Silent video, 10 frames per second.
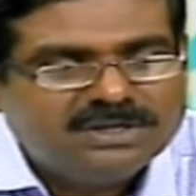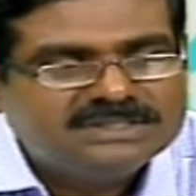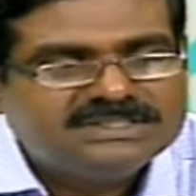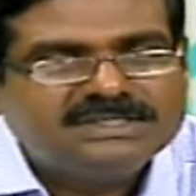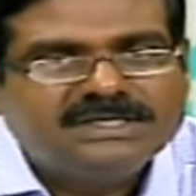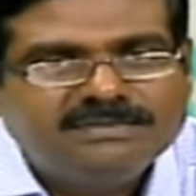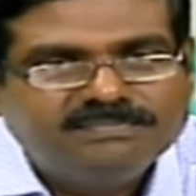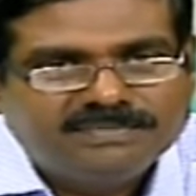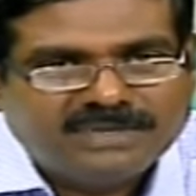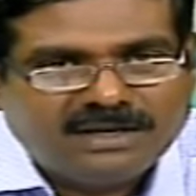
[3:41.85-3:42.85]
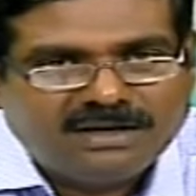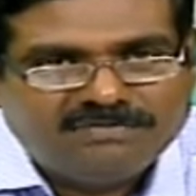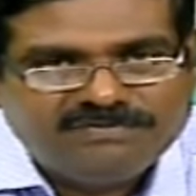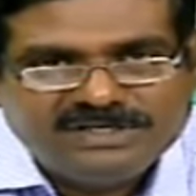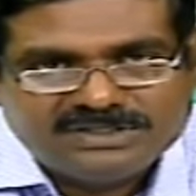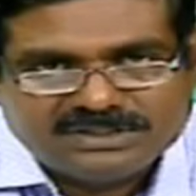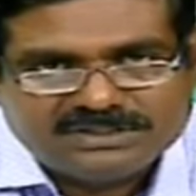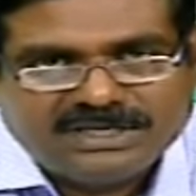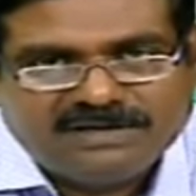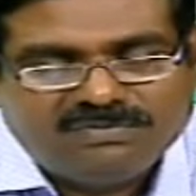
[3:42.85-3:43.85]
certain features
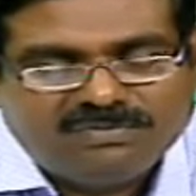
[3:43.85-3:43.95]
like